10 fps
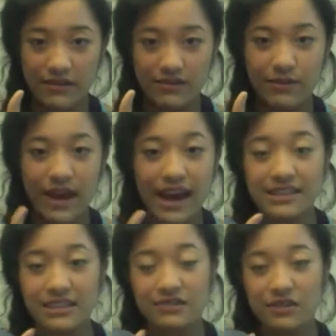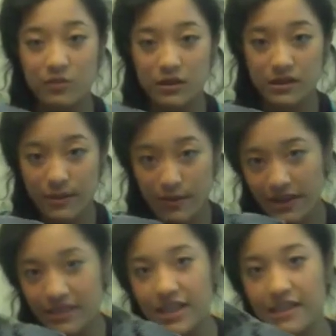of the bag, so you do want to be
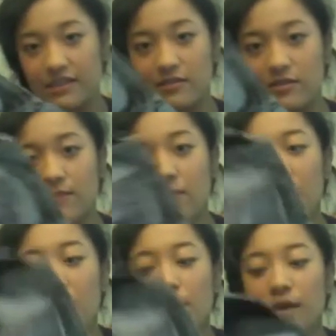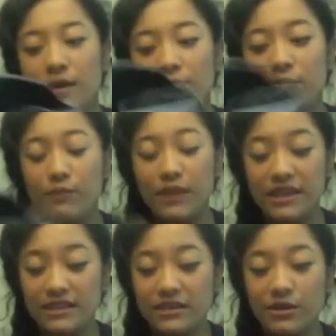pretty gentle. But
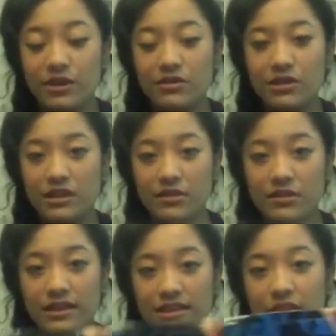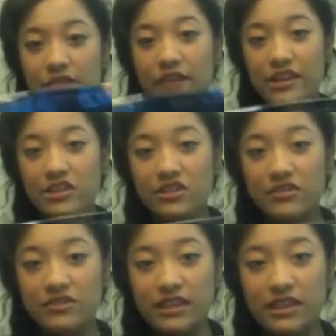basically what you'll do is
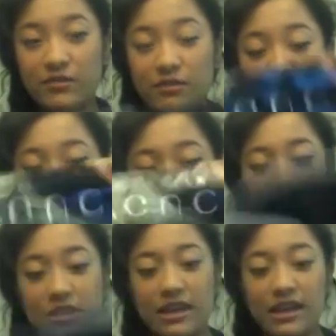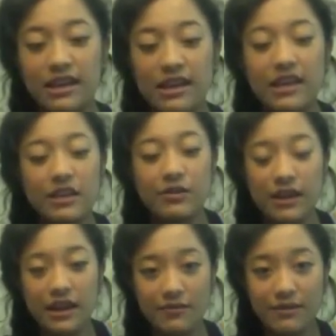eventually, when you're pushing in, you can
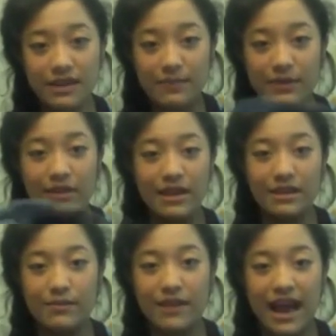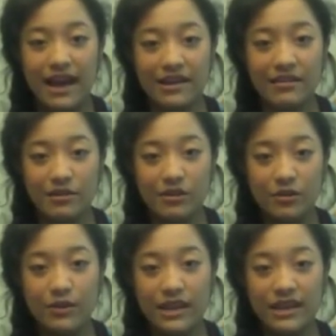kind of manipulate the bag a little
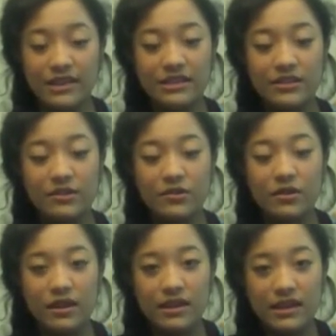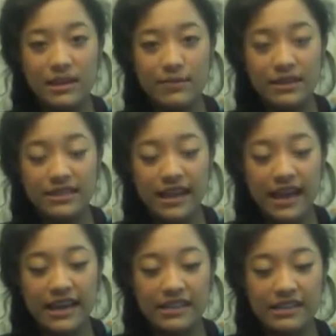bit to keep the
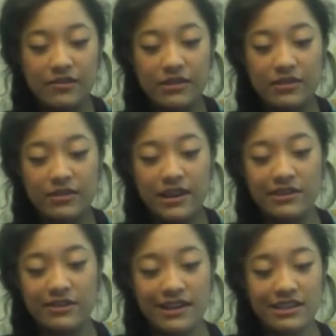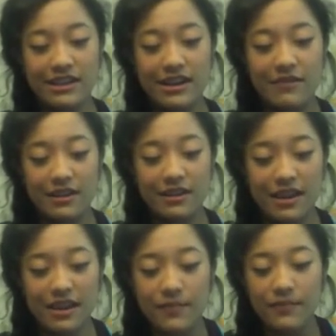sides going the right direction and
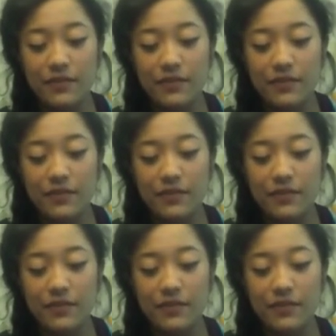everything.